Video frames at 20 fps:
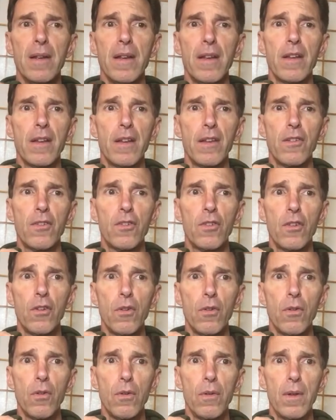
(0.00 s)
And
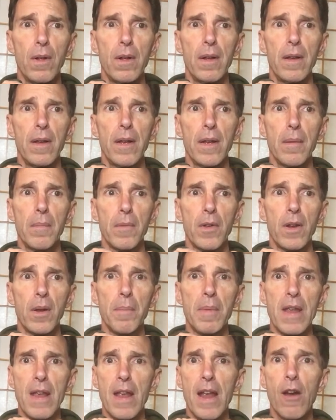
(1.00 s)
so I am going
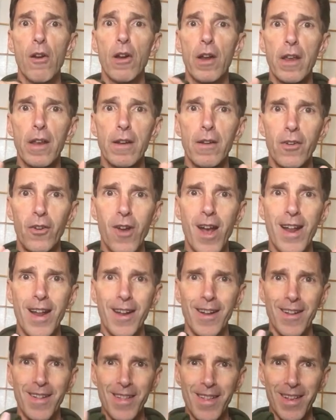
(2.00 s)
to be arrogant and try
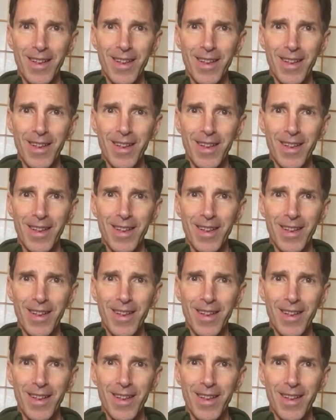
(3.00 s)
to